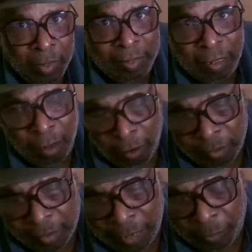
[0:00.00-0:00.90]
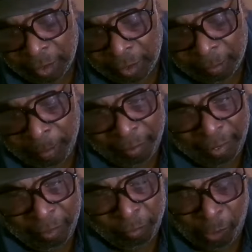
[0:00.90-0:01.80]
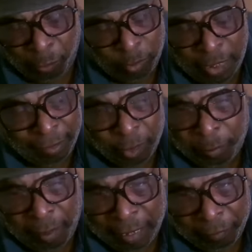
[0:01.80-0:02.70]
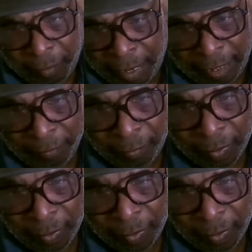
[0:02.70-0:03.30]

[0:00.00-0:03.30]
Well, see, the whole thing was us, man. It, it, nothing was planned, right?